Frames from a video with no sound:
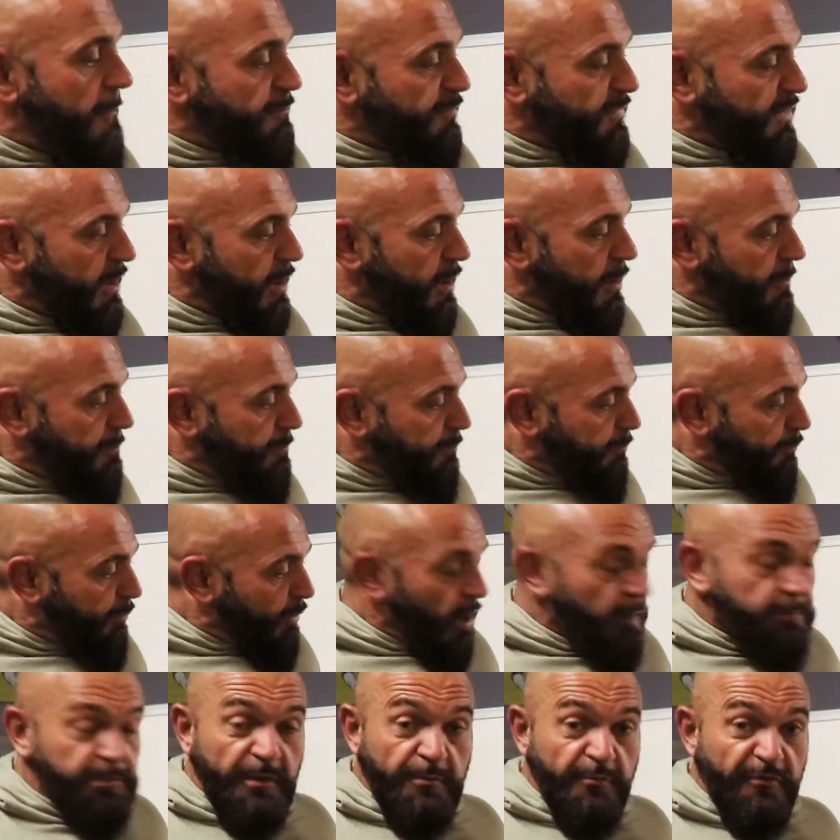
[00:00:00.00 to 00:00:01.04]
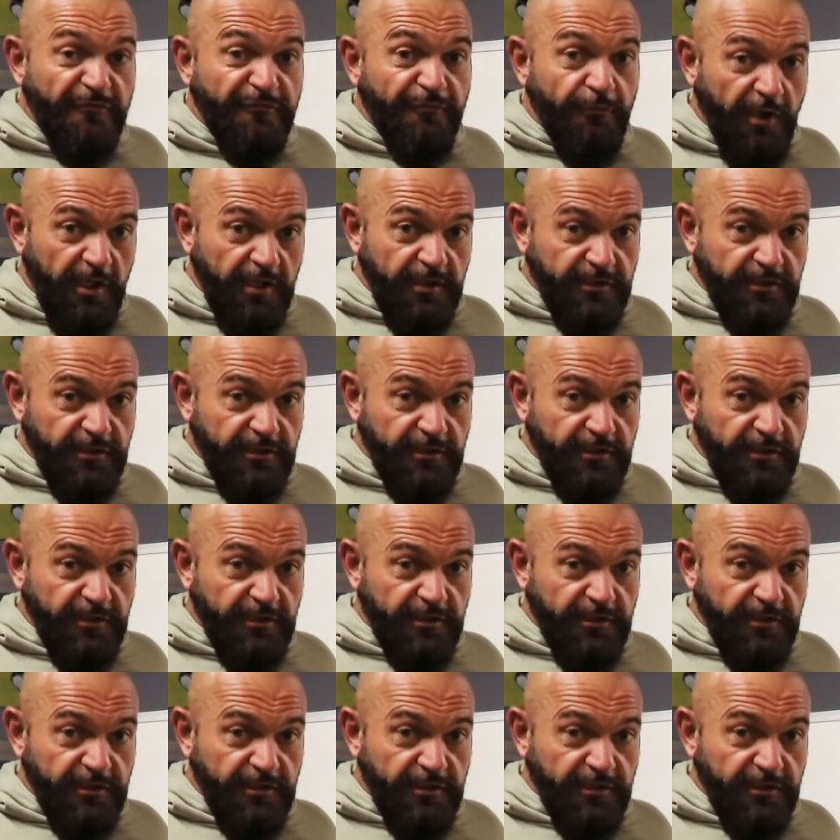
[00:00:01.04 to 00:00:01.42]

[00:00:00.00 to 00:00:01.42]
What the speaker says: The problem with whey